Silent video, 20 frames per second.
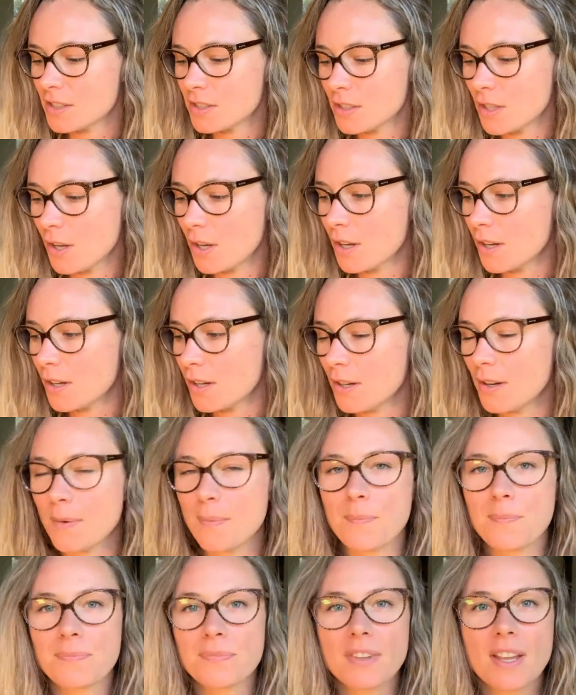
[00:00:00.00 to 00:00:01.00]
So
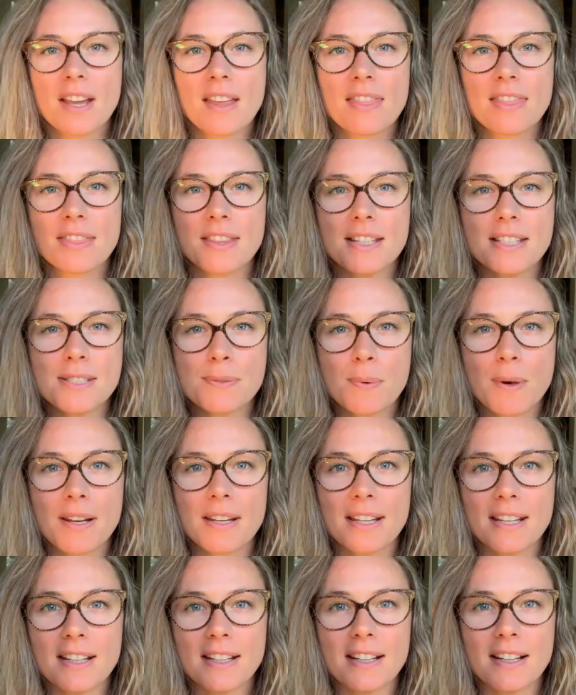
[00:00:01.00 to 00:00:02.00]
this one
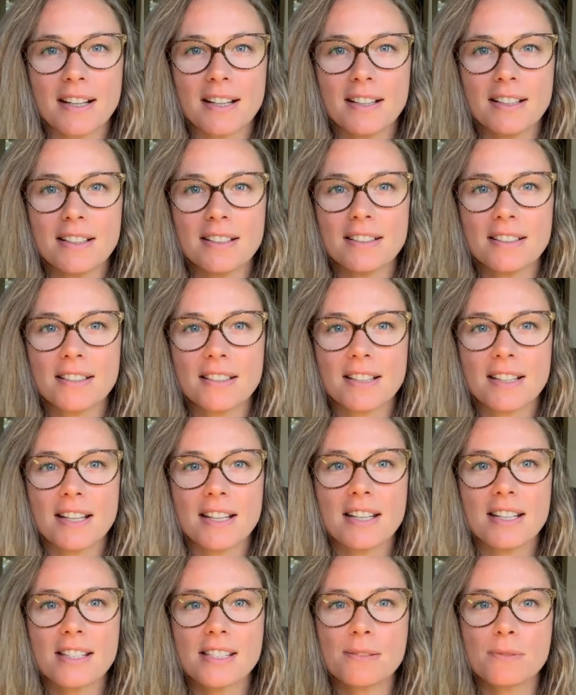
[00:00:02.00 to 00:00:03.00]
here
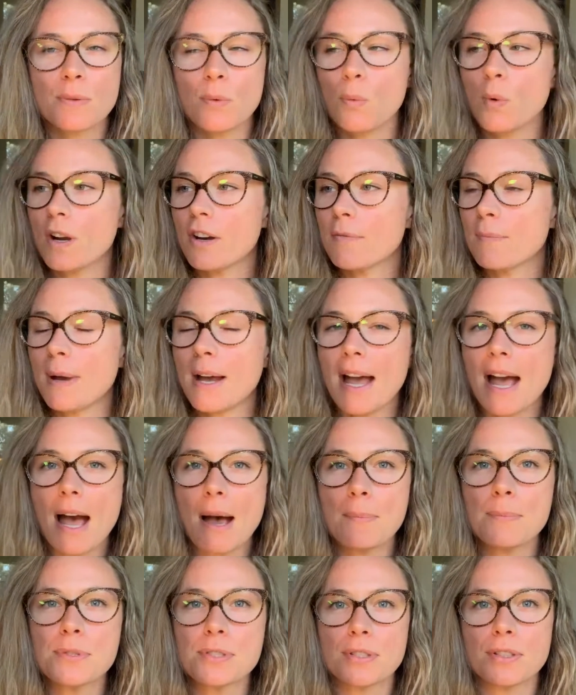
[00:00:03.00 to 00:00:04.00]
is one of my
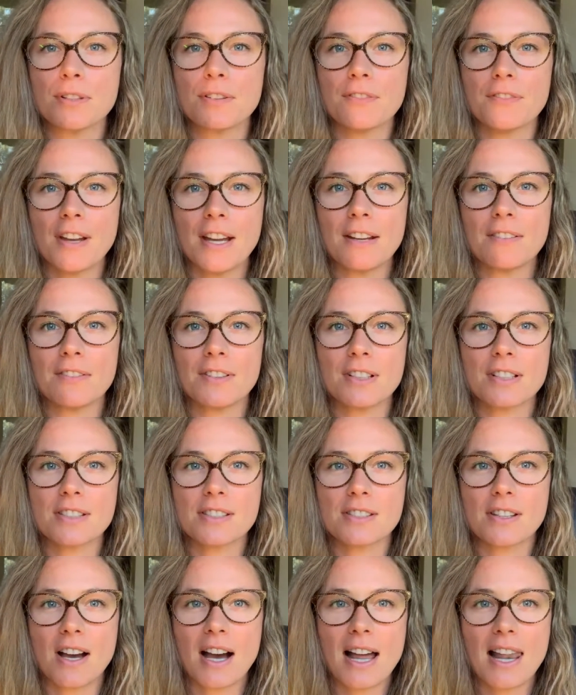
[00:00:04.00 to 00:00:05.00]
absolute
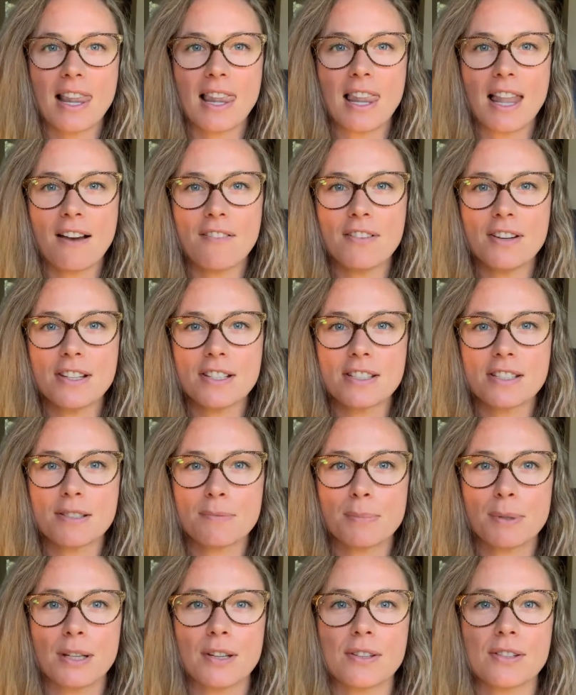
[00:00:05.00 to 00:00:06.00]
favorites. I love it
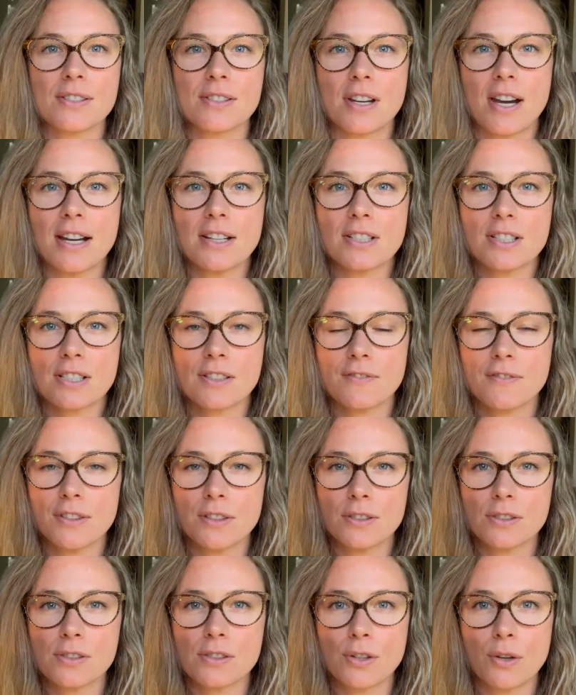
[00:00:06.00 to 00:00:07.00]
because I just
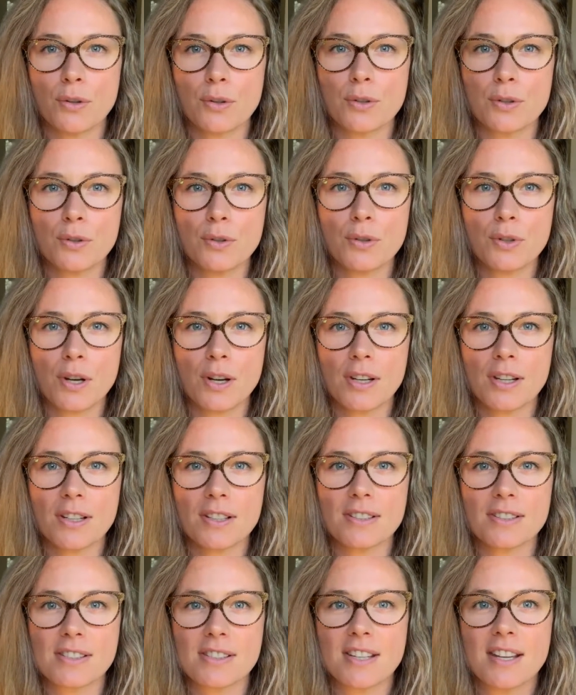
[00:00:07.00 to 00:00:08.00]
feel so good on it.